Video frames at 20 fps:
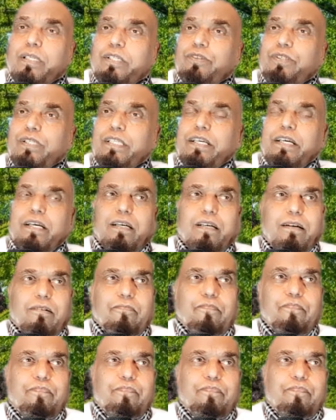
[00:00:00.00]
Engineer,
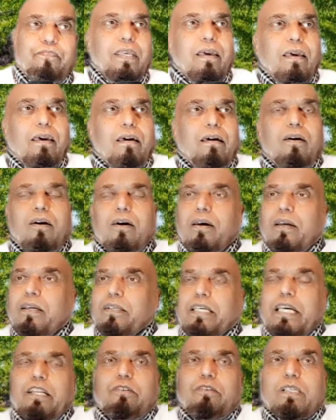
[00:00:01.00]

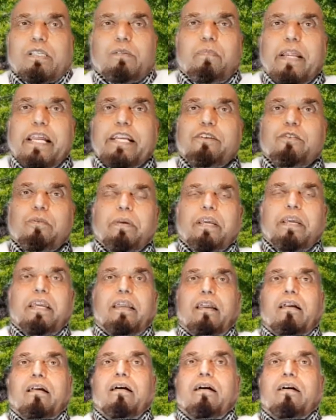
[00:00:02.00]
Can you explain to
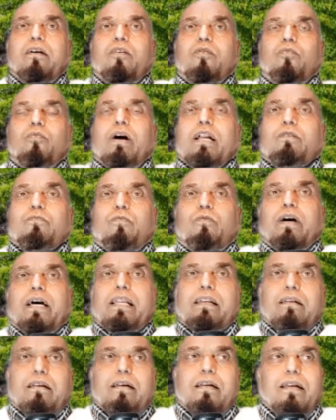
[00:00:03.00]
me what
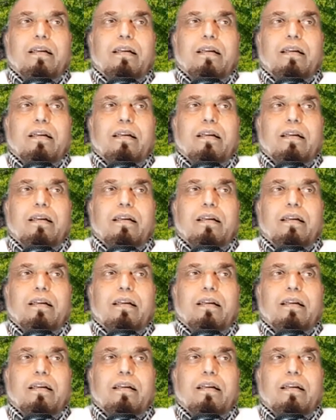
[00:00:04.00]
work